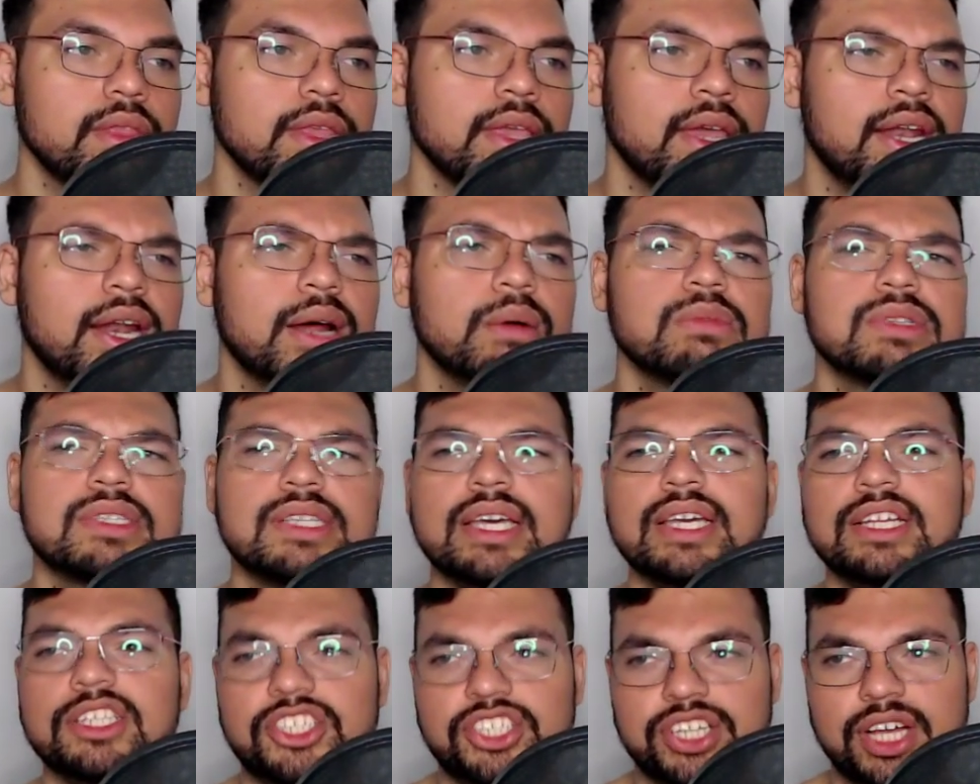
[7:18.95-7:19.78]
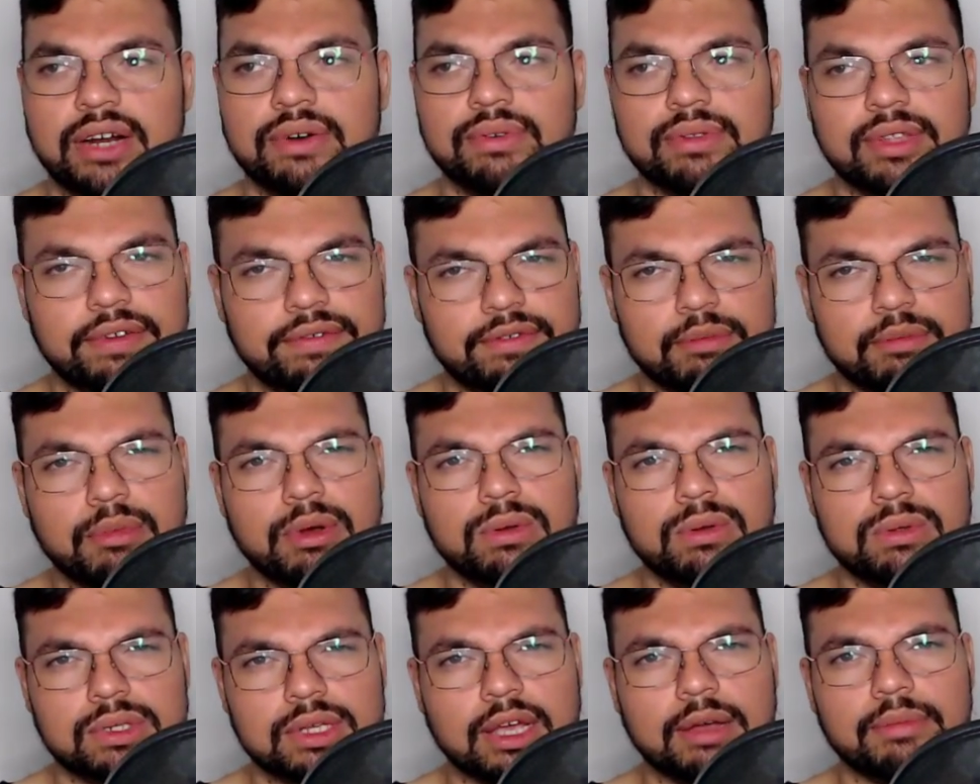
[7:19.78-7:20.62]
And I would say generally for
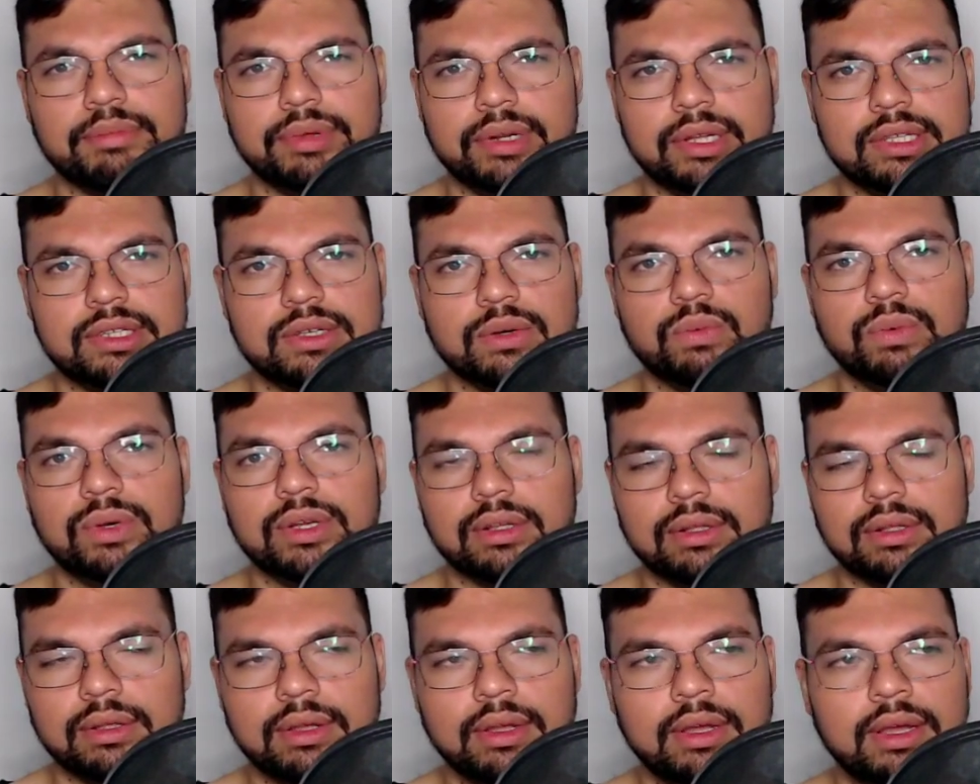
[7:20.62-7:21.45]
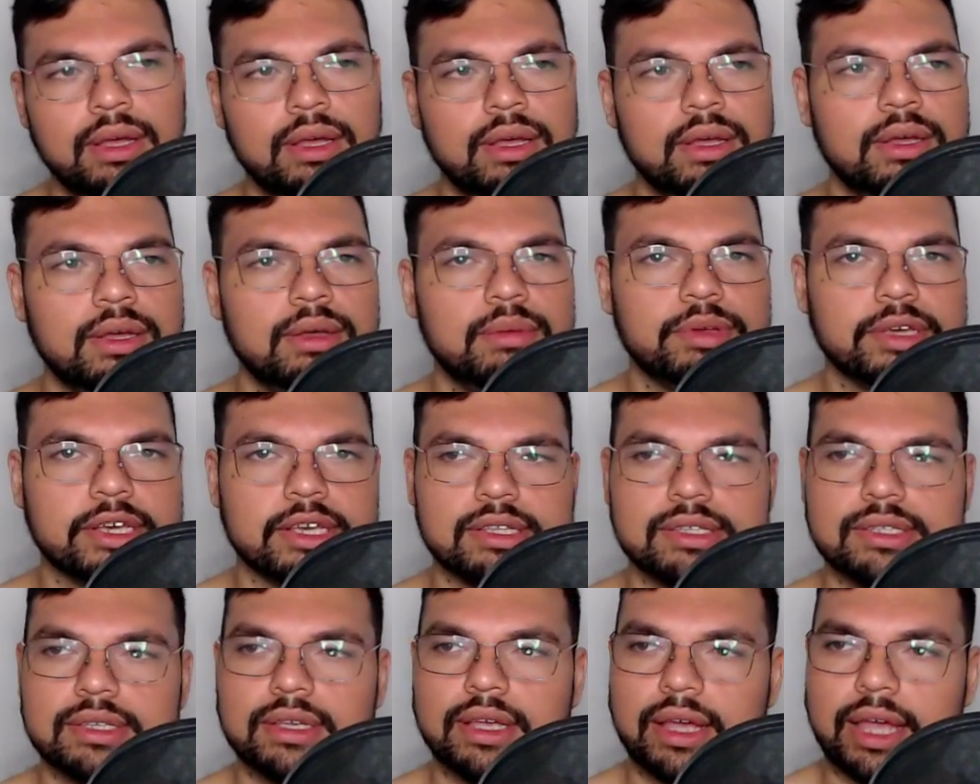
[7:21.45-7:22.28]
most companies it will,
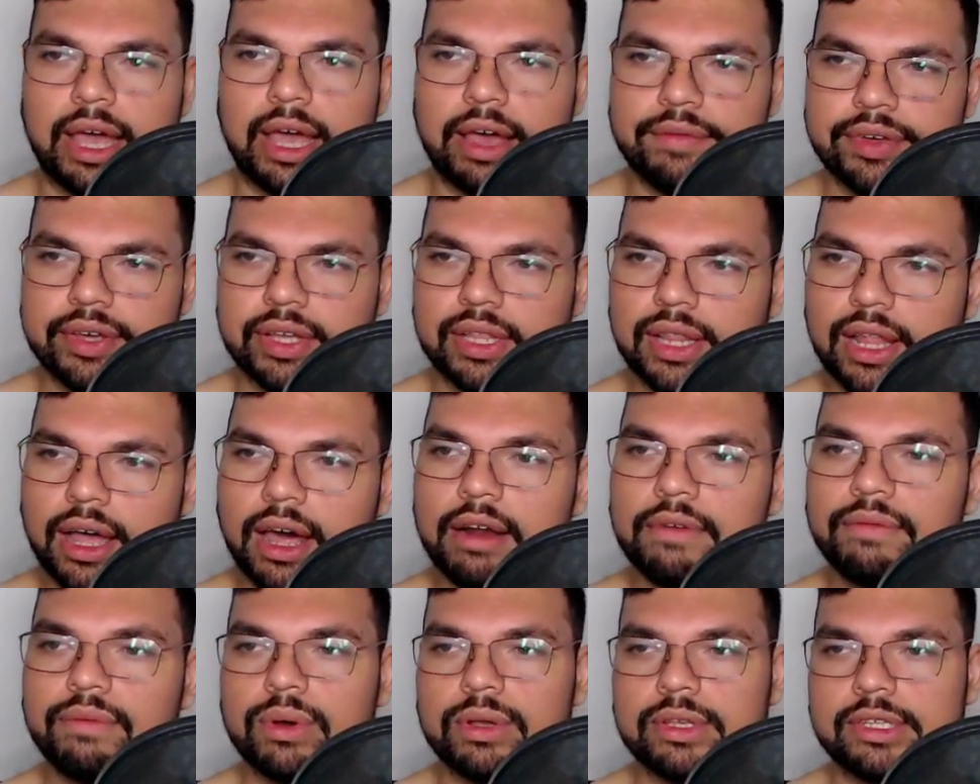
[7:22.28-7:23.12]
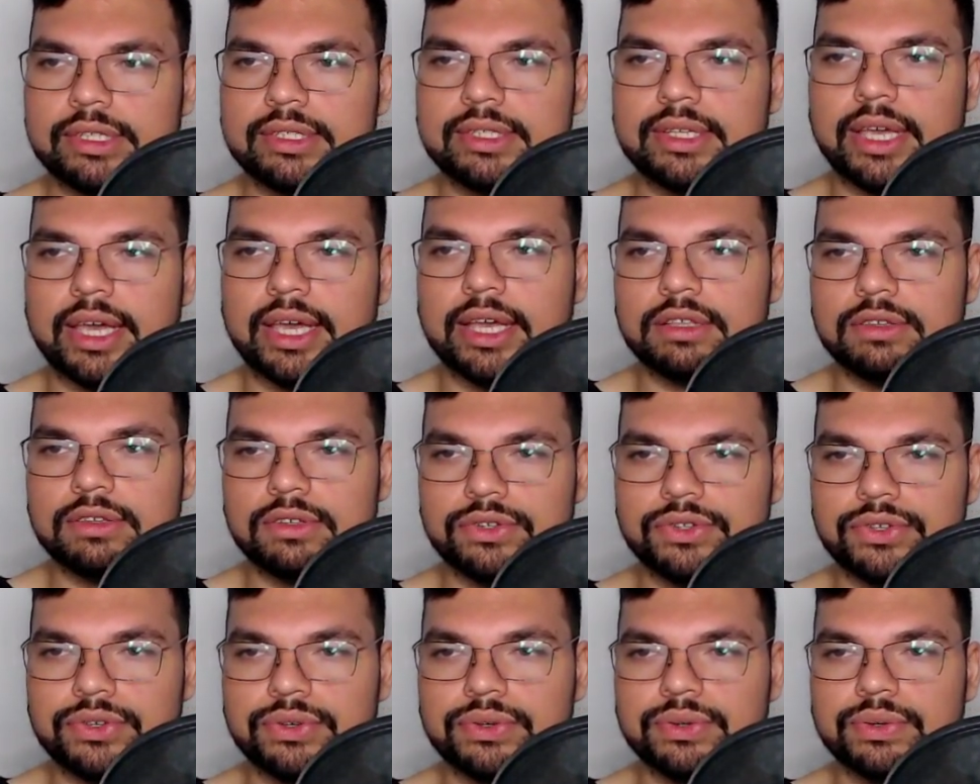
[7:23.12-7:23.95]
because having a lot of voices to answer
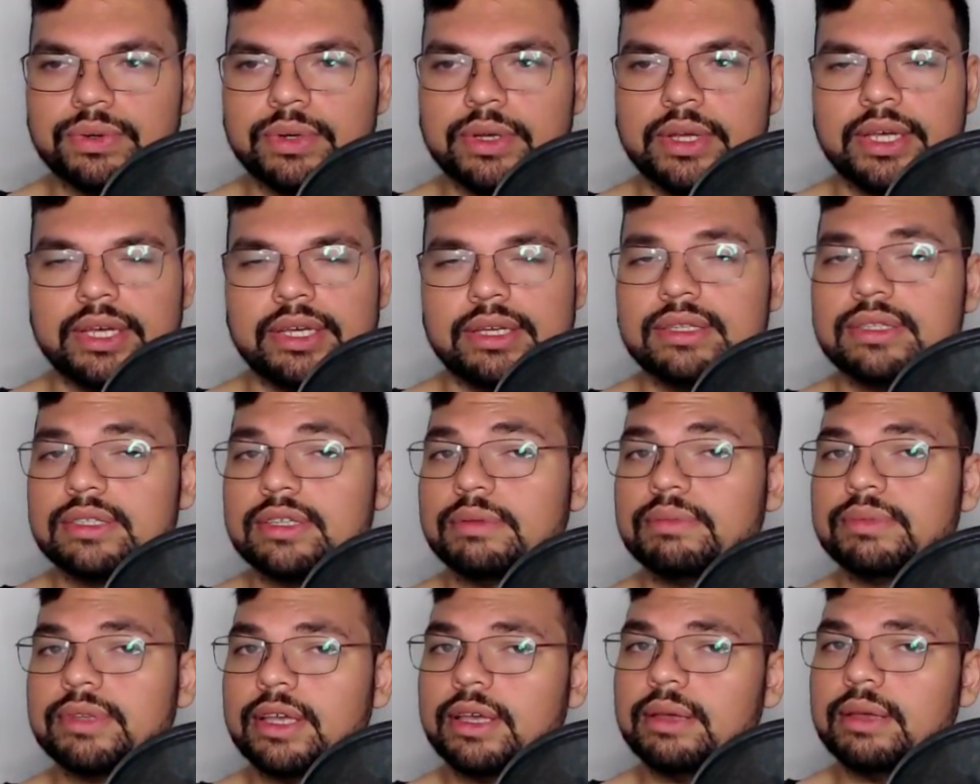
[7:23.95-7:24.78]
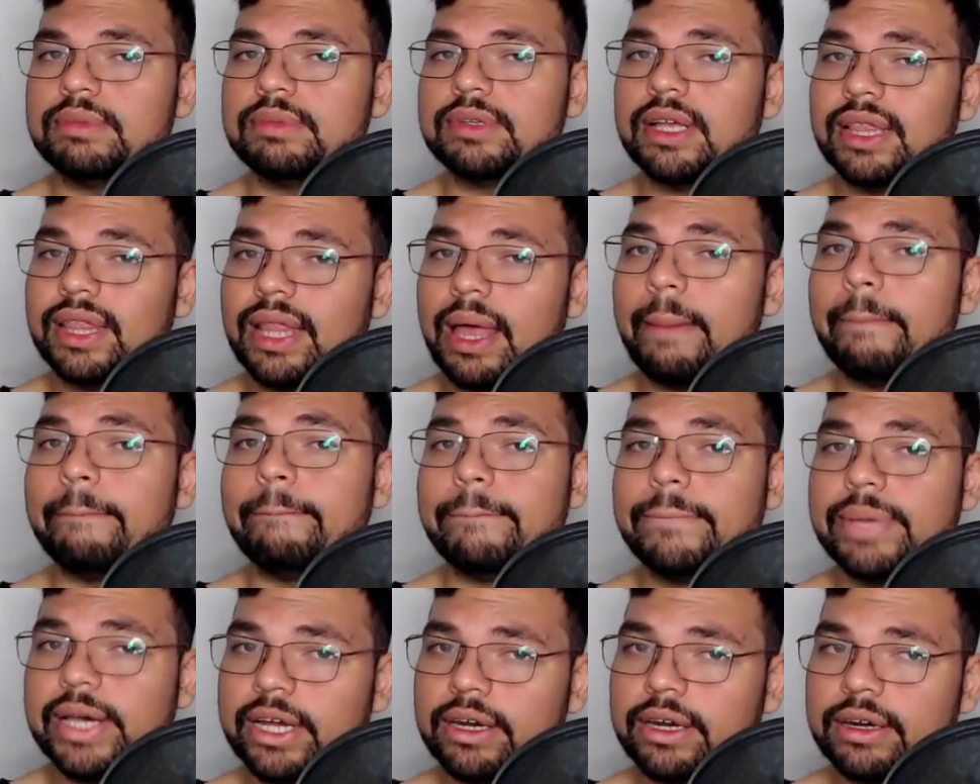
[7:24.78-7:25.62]
to is sometimes a
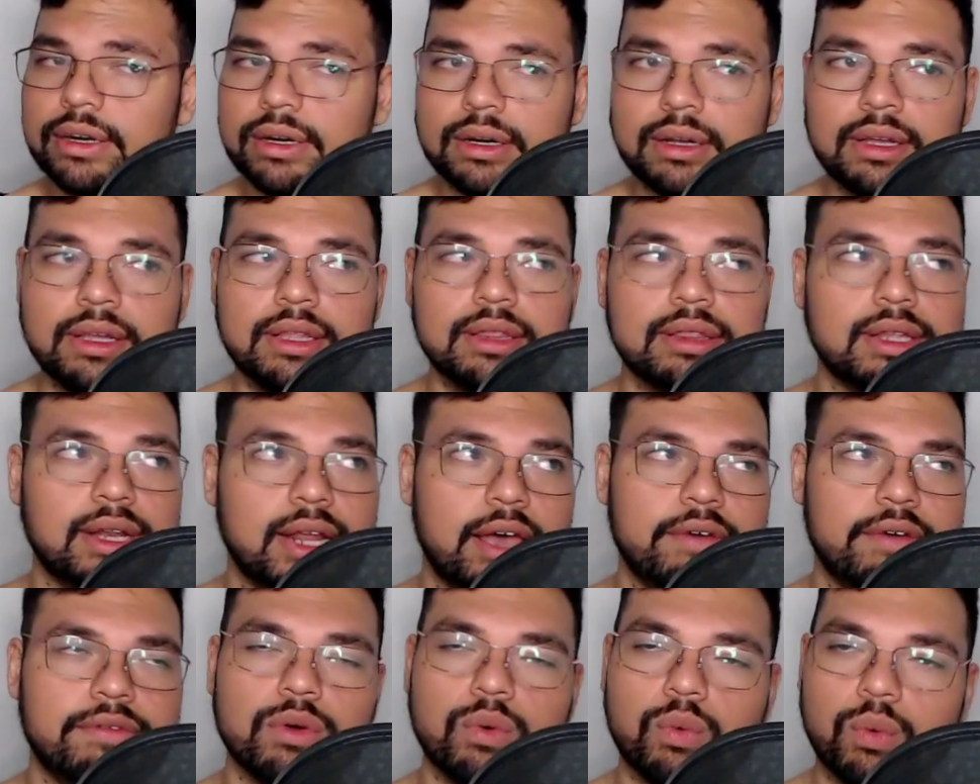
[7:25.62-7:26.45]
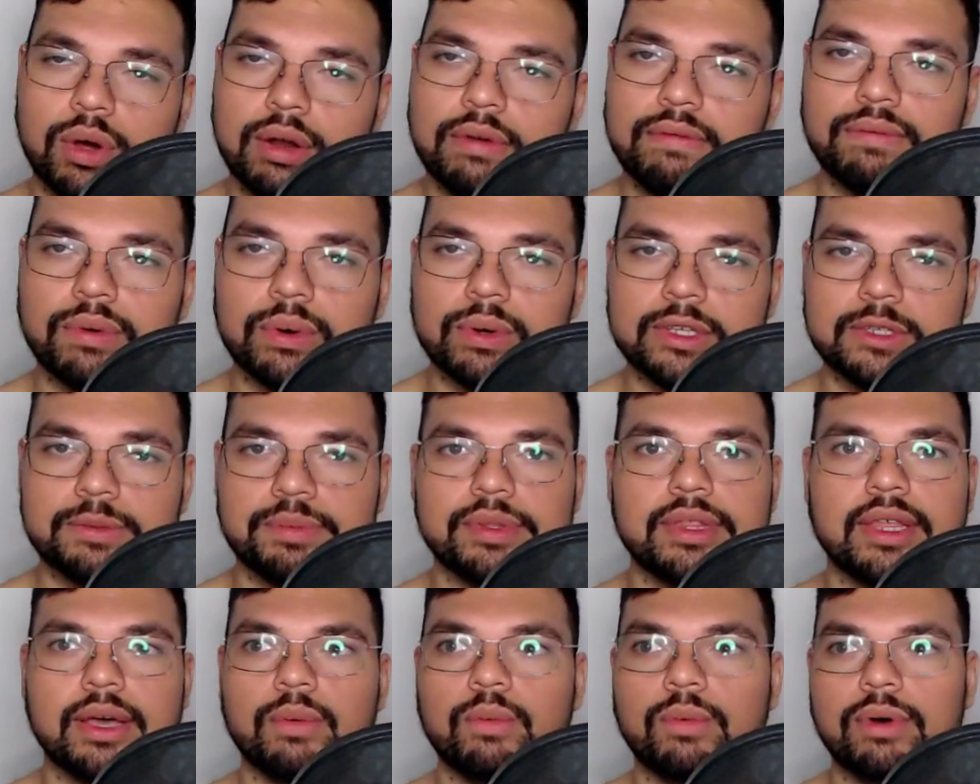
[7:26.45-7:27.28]
lot better than having one voice,
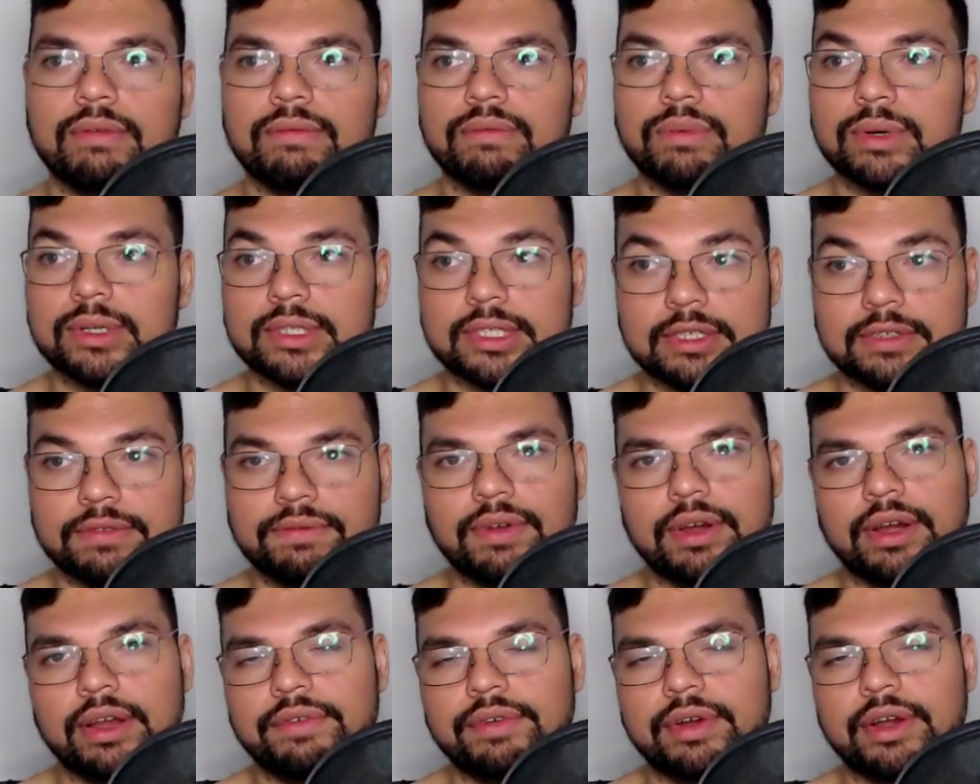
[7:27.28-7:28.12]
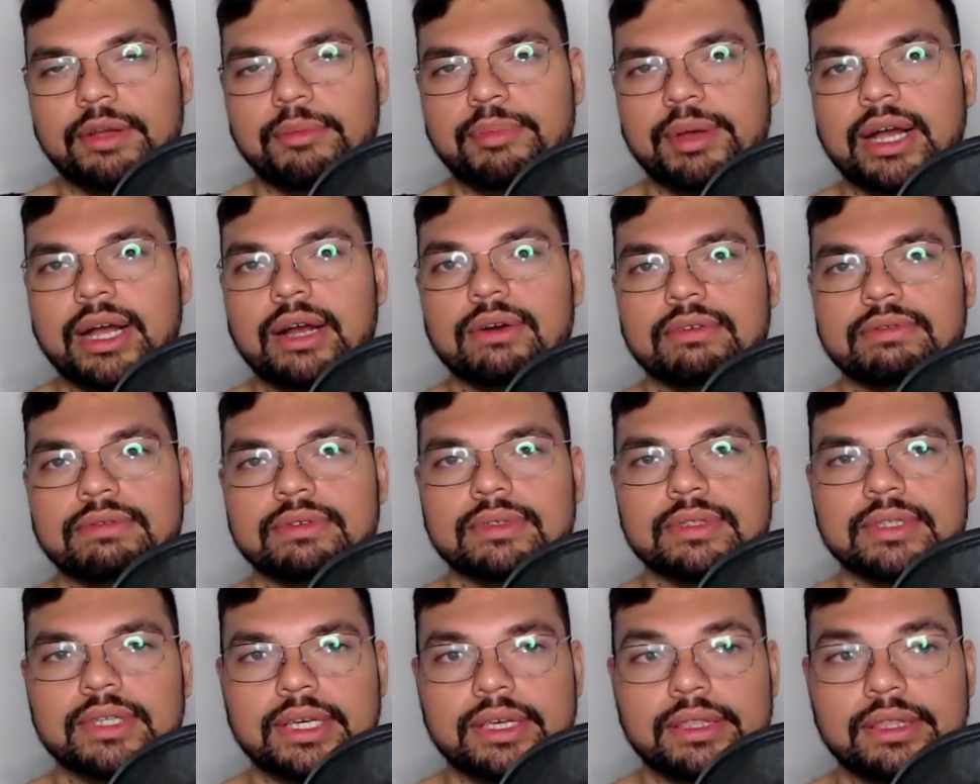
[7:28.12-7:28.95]
but that one voice is very, very
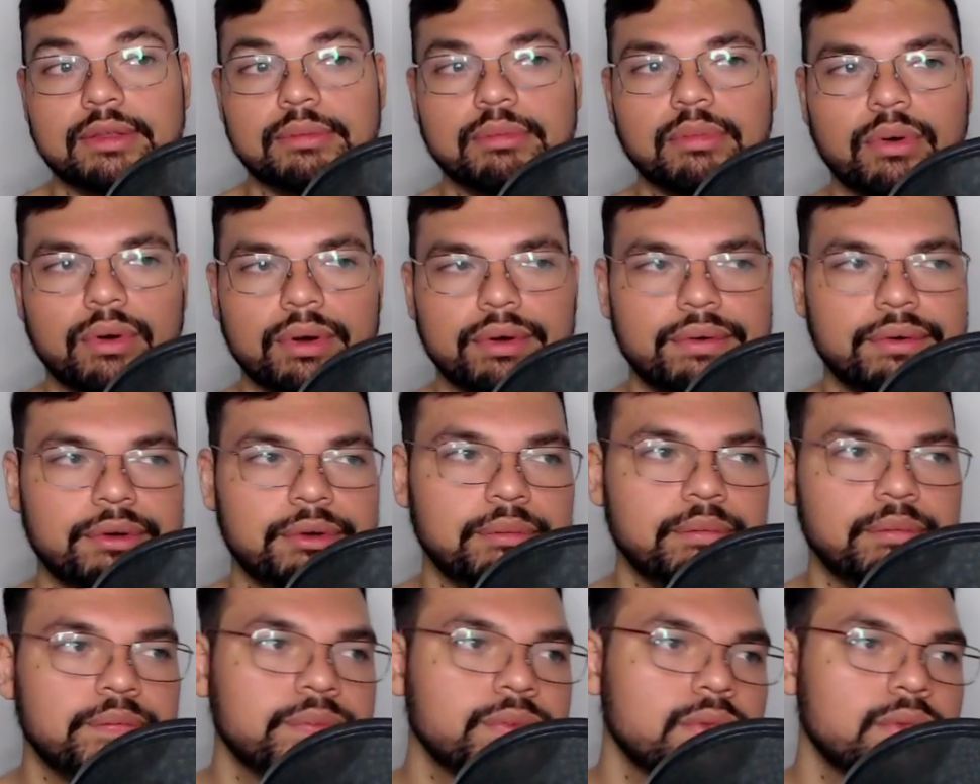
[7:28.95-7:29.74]
powerful in the boardroom.